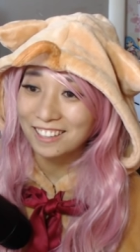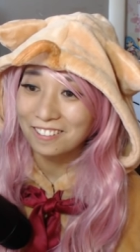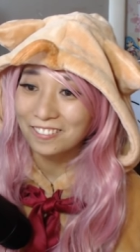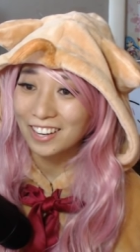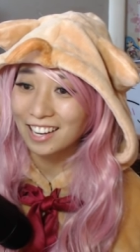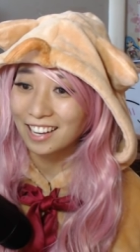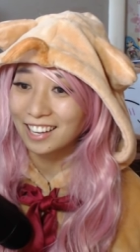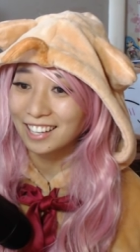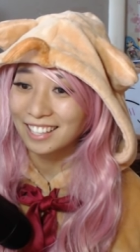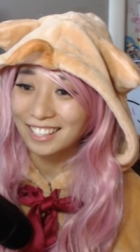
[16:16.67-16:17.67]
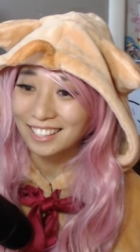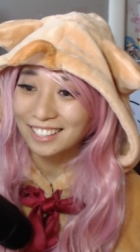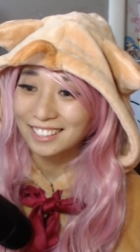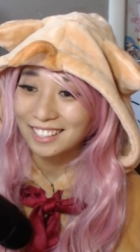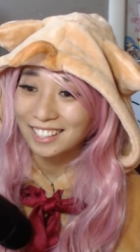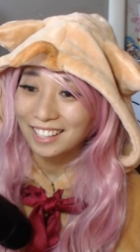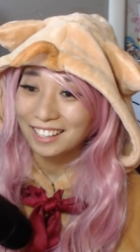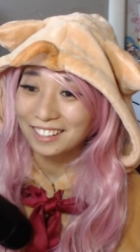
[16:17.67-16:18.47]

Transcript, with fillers: So much.